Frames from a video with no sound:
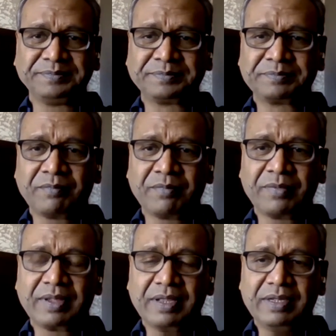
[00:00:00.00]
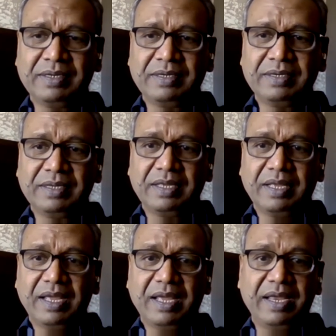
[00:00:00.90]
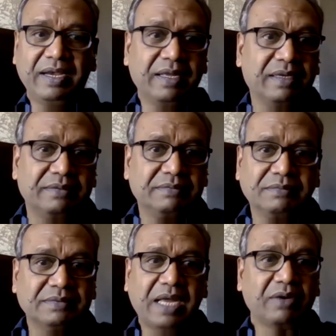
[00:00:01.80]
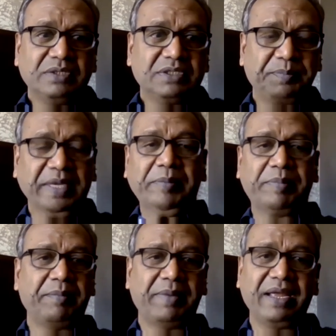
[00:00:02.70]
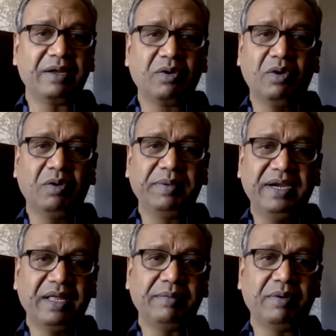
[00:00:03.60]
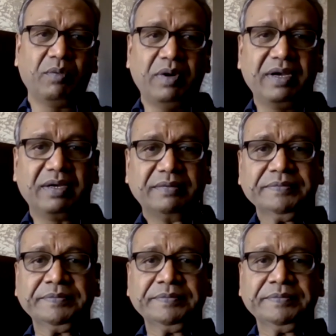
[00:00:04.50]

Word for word: Mm-hmm. And I could just pick up my bike, go home anytime I wanted.